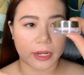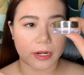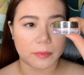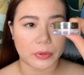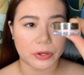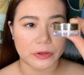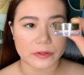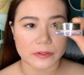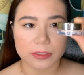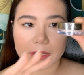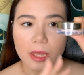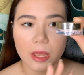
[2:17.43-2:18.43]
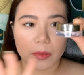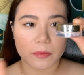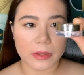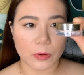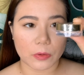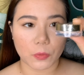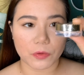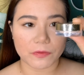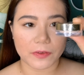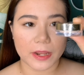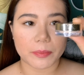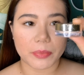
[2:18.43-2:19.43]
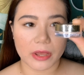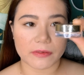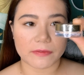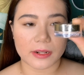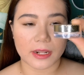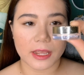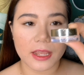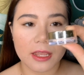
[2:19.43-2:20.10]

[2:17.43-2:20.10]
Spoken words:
in a purse. It would fit perfectly.